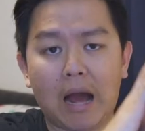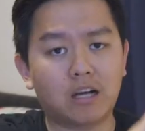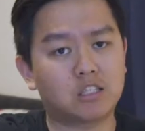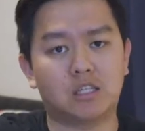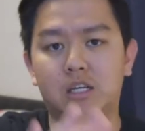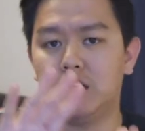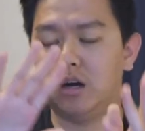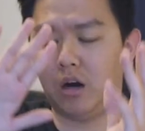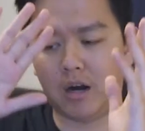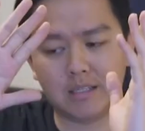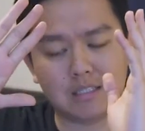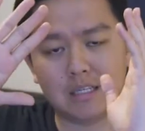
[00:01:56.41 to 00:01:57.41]
actually,
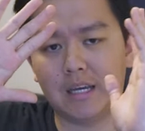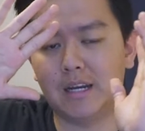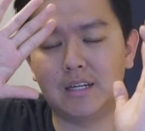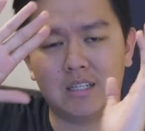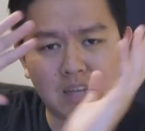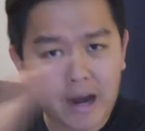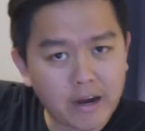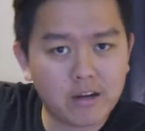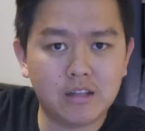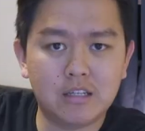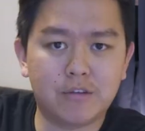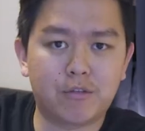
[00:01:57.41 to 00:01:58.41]
honestly, an
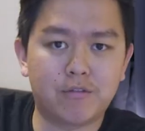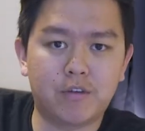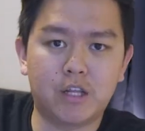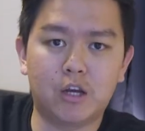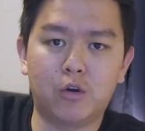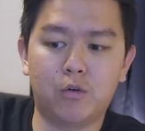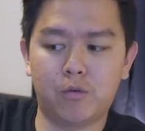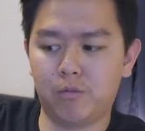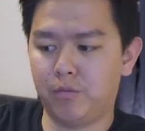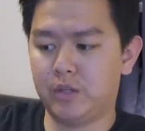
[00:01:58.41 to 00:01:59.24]
entirely different video,